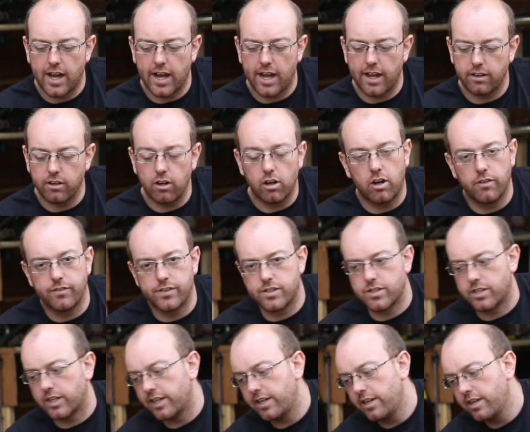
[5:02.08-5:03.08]
and
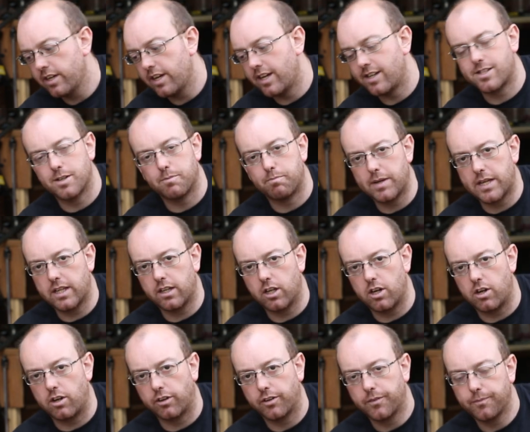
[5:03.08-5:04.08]
obviously it's a bit
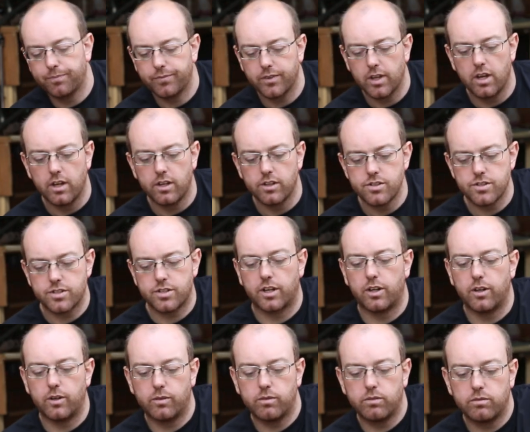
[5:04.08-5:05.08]
long.
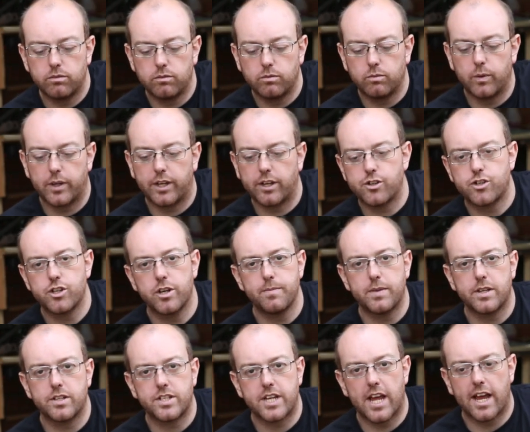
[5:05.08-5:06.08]
So we're going to
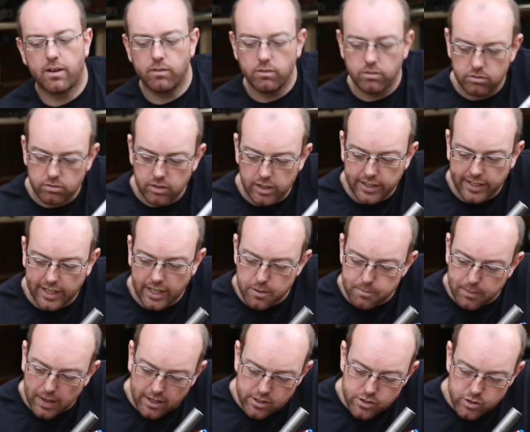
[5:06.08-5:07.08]
trim this down and get
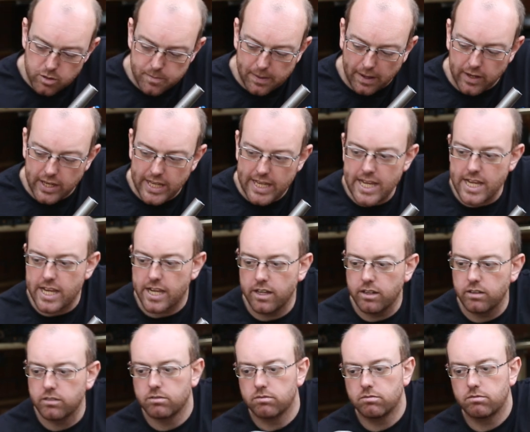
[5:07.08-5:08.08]
it back to about
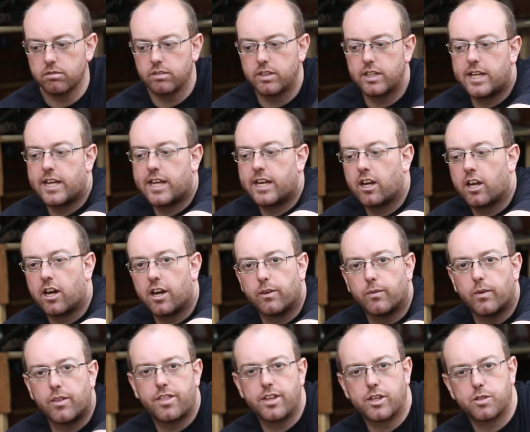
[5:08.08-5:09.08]
here, in
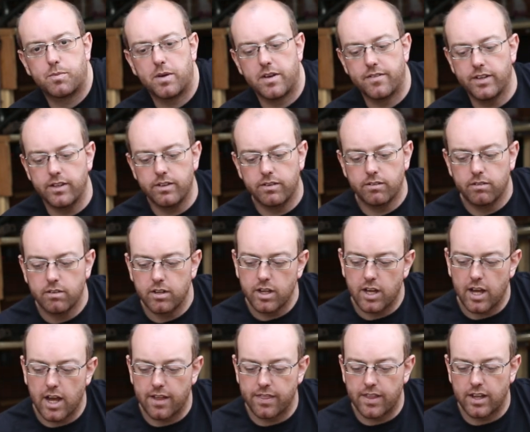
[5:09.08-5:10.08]
line with this pivot,
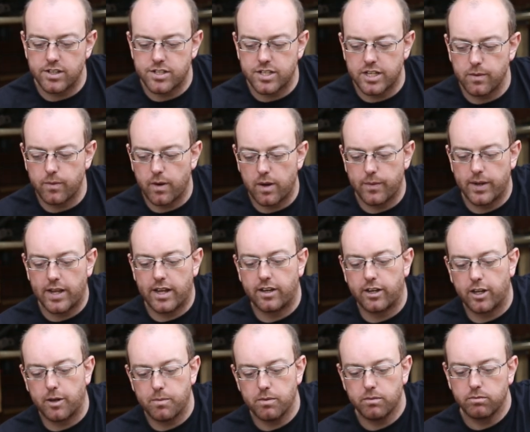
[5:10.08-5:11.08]
and then see where we
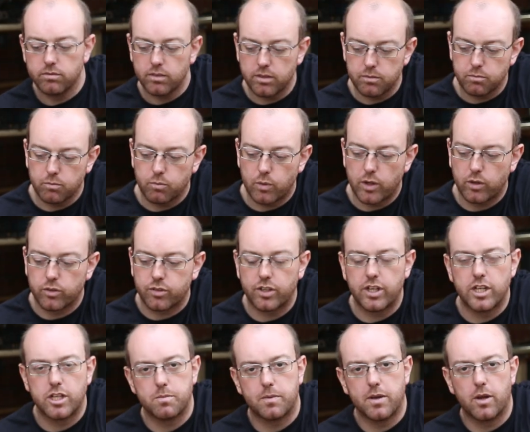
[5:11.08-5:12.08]
end up. We also
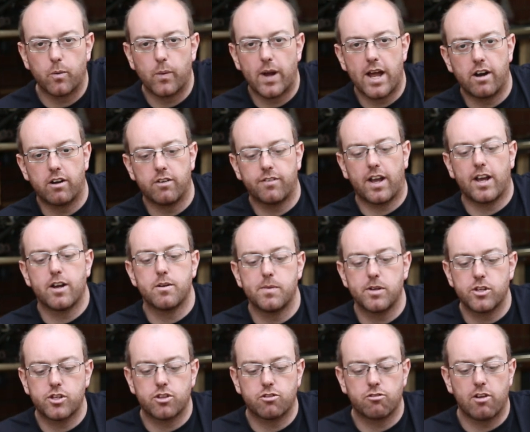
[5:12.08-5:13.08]
need to be aware of how
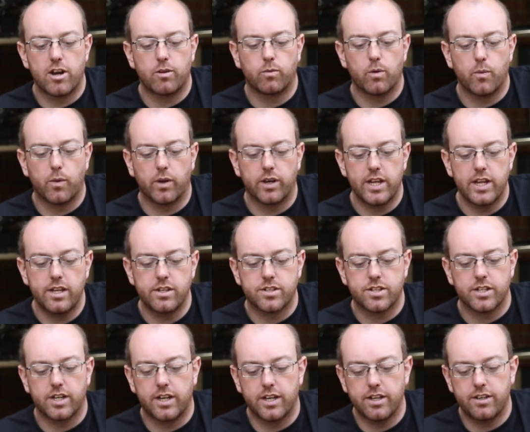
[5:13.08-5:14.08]
much thread we want
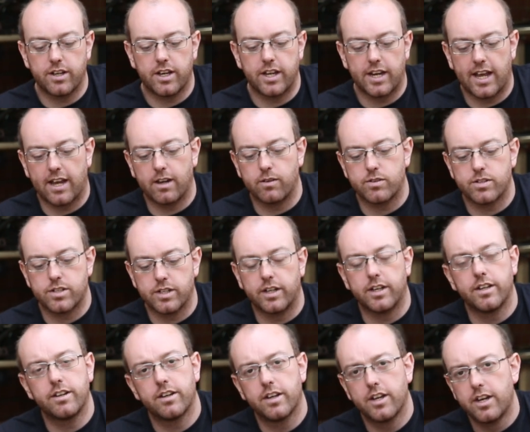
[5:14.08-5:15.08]
inside and
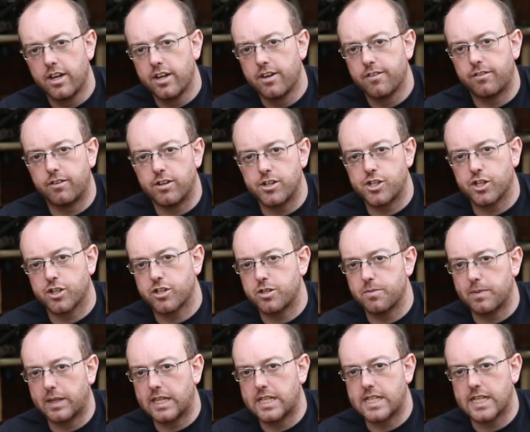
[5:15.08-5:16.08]
outside for
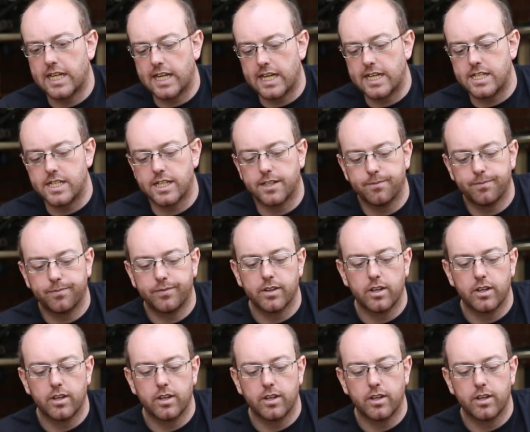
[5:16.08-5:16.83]
adjustability later,